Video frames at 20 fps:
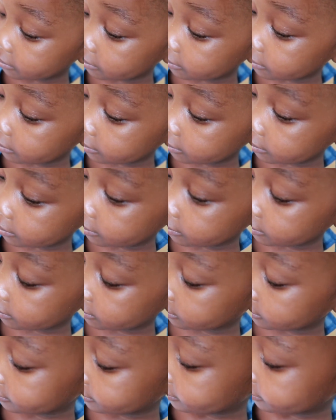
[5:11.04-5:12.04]
Okay.
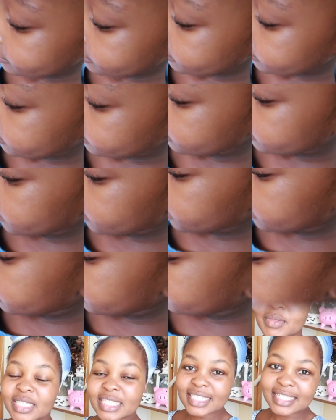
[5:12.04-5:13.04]
Thank you. Hold this then.
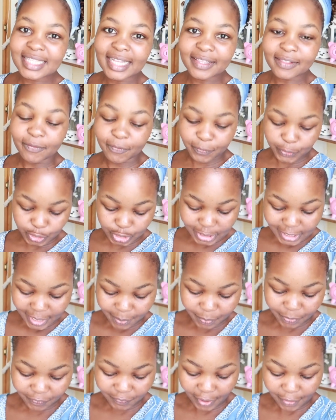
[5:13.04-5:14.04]
This is like the first
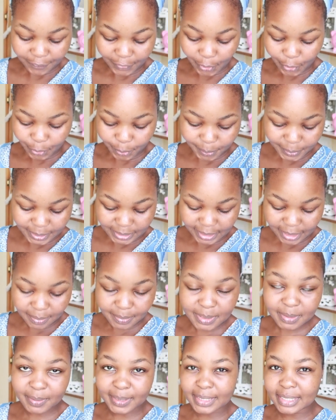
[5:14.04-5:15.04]
time we've ever opened
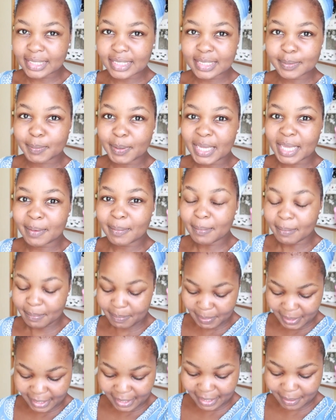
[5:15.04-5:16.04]
Kibble's Money's
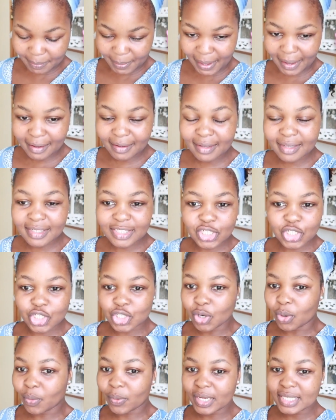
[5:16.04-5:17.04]
piggy bank.
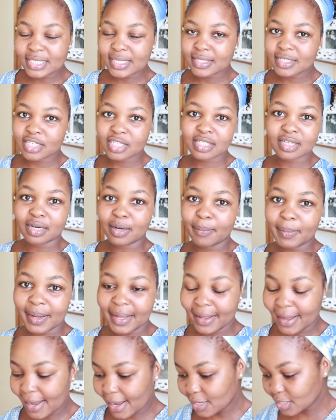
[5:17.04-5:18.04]
She always says she's gonna
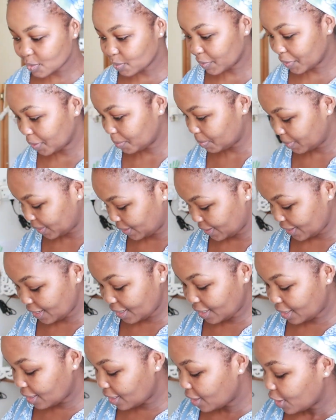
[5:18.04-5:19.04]
buy a house with it. But
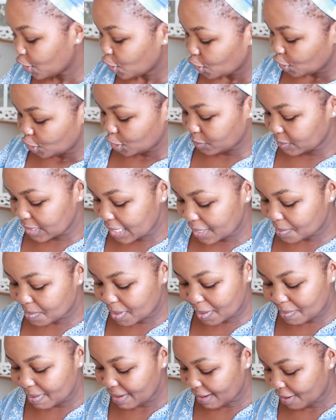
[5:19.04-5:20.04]
then she was like,
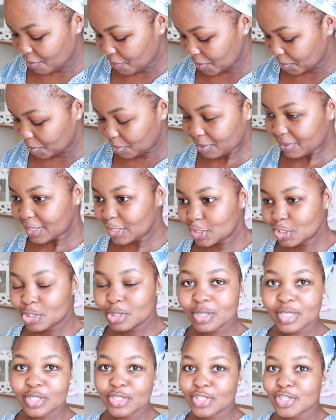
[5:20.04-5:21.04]
Mommy, I want pretty
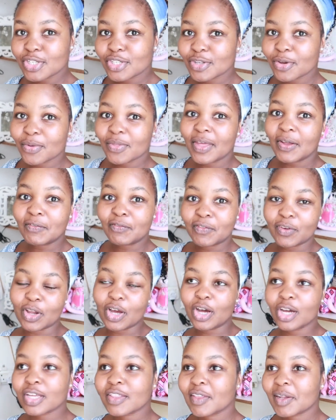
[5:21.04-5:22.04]
shoes. And she saw that
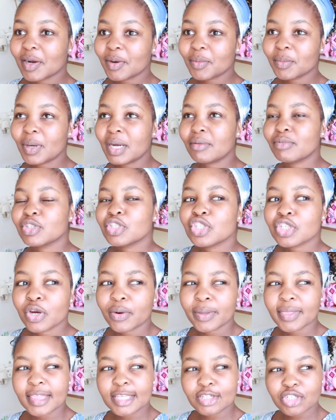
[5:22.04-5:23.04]
vlog that I was
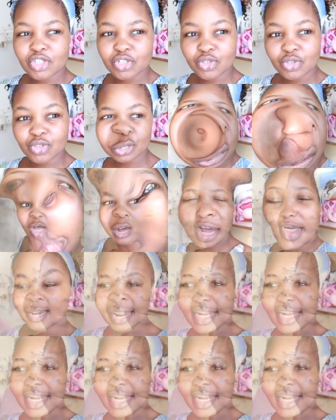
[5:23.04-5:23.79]
showing the shoes on.